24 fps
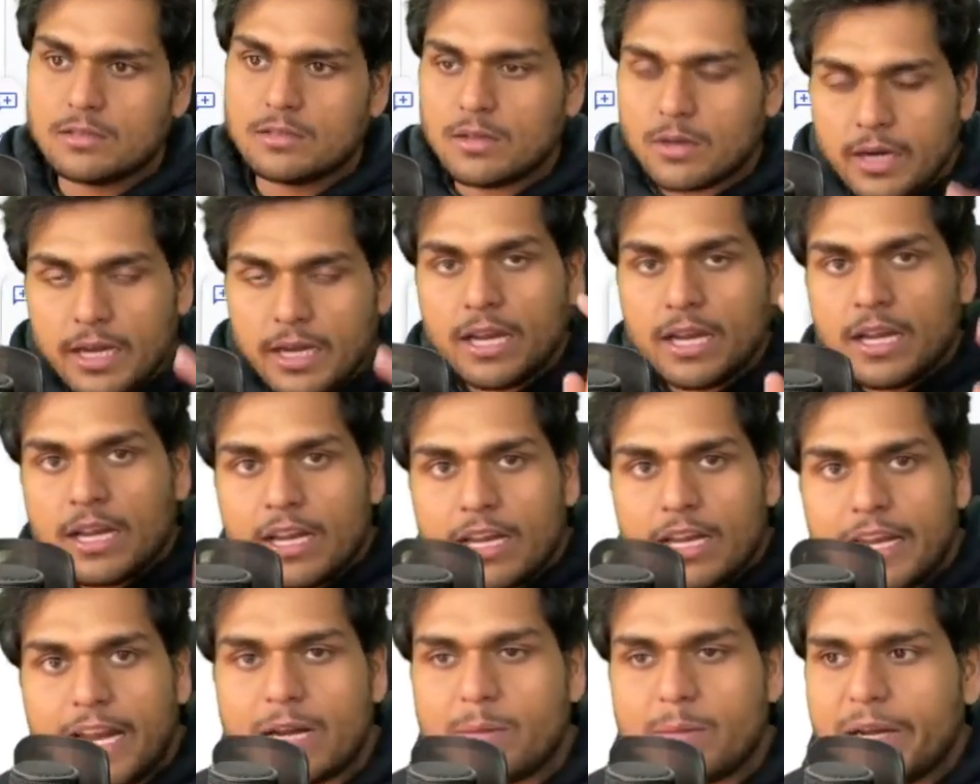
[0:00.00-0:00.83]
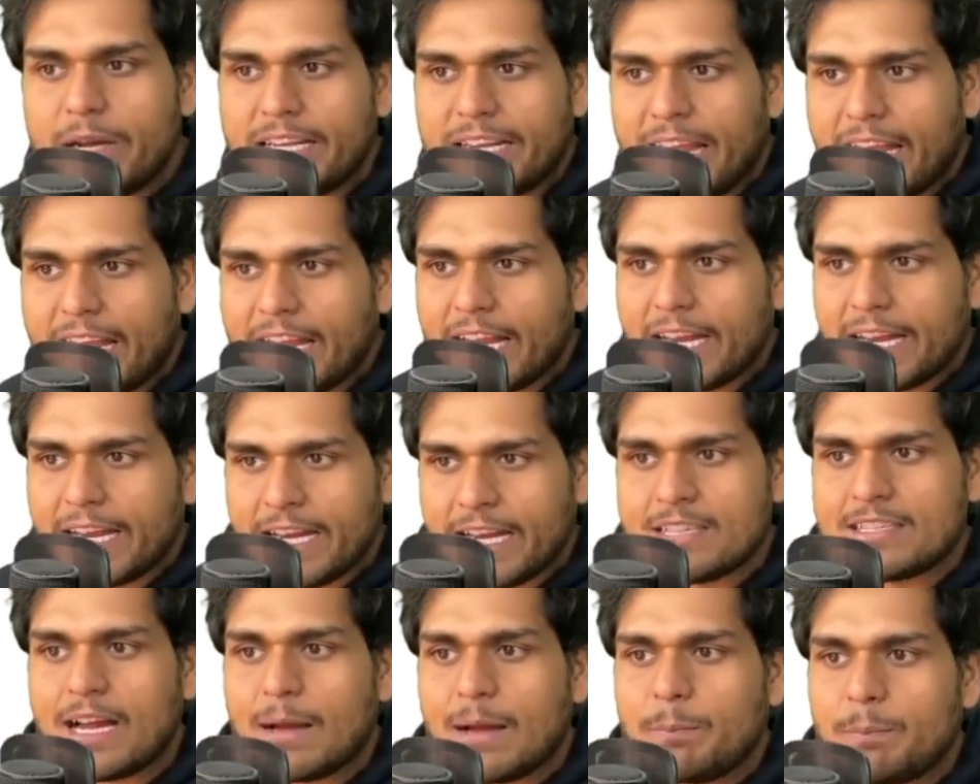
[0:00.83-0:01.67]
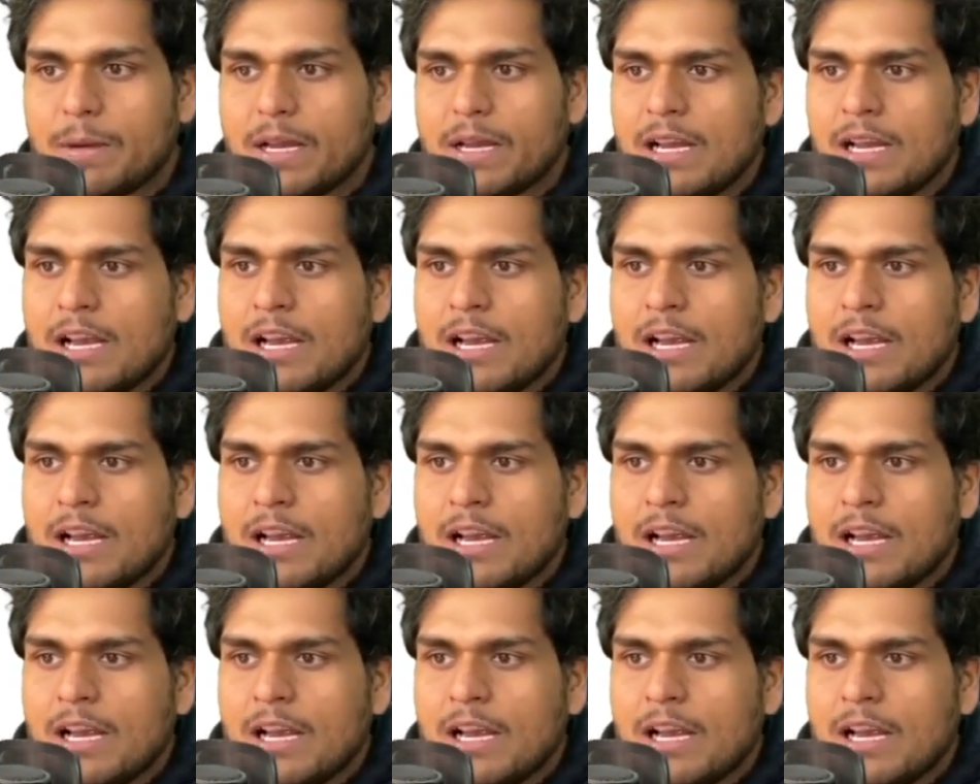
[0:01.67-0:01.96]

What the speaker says: Okay, let me take an example.